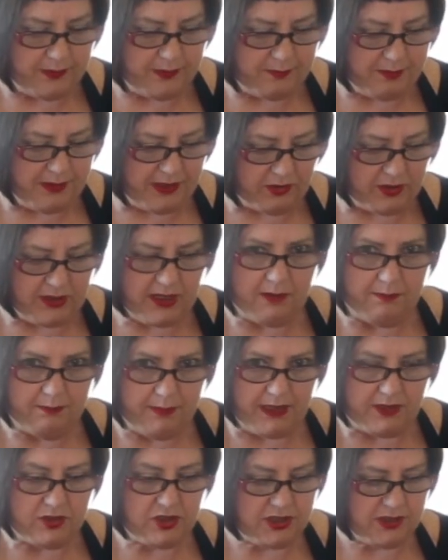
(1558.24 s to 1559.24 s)
Huiskok
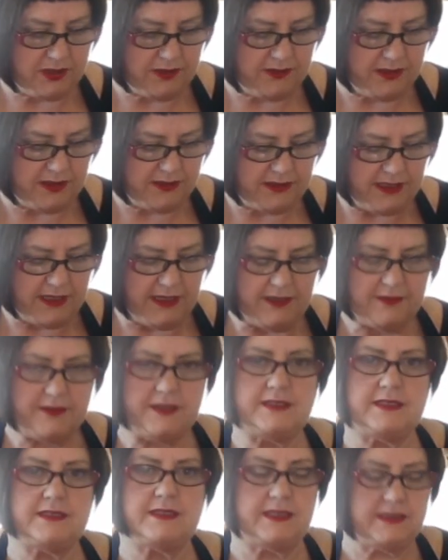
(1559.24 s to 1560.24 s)
mentioned that
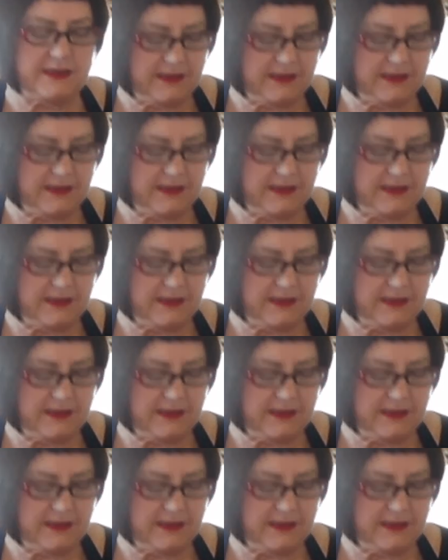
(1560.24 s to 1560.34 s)
this is a